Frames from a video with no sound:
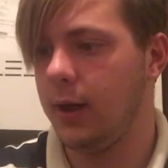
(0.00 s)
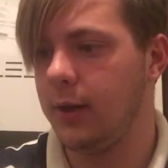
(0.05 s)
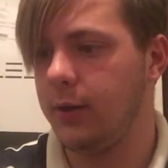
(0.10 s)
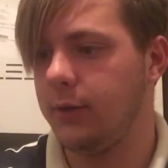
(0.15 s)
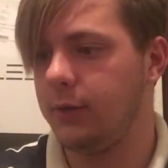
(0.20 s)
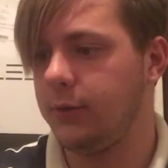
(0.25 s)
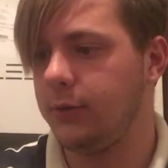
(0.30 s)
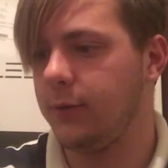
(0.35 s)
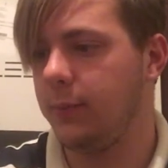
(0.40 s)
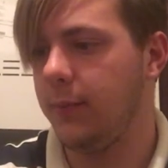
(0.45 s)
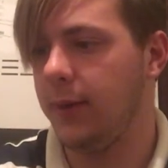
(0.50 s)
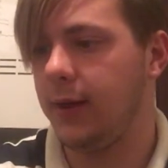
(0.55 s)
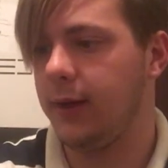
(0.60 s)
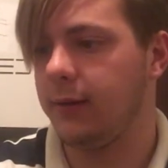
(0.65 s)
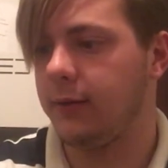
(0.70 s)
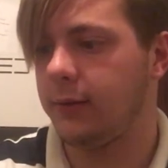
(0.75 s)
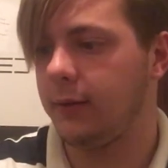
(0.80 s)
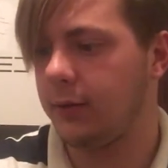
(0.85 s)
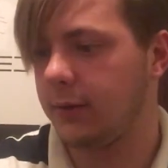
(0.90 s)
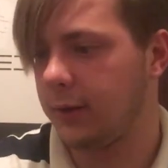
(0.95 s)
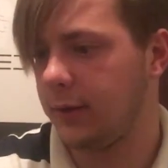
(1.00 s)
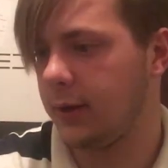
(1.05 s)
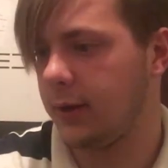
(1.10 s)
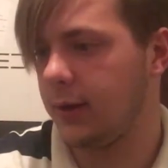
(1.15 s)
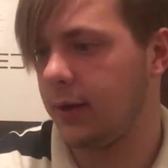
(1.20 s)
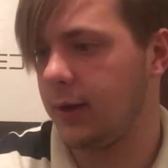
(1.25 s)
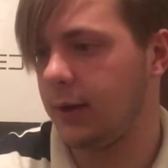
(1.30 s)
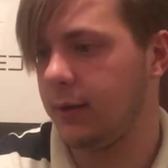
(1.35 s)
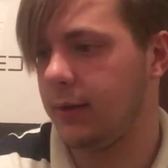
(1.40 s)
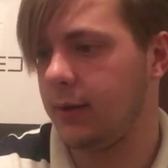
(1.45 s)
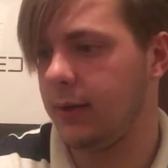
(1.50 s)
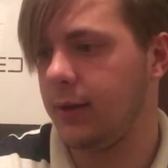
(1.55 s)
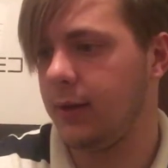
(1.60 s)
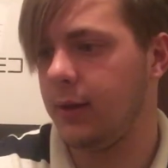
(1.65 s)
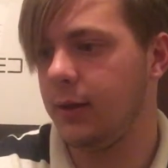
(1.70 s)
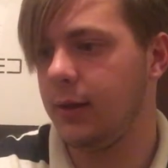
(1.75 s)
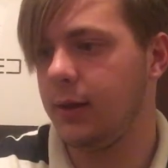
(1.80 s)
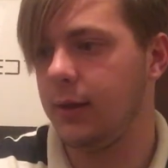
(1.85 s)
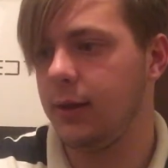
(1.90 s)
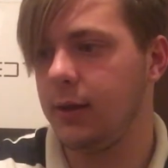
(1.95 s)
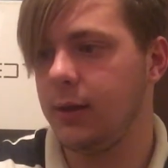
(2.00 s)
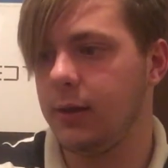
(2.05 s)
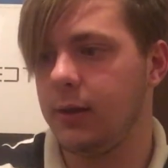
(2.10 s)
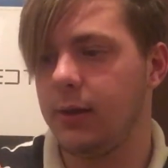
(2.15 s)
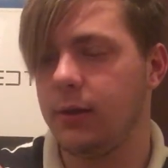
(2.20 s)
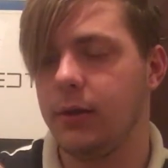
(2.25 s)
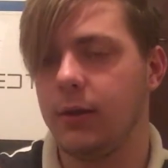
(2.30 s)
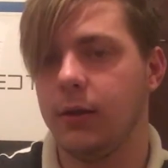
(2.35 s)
used a bandsaw to cut out the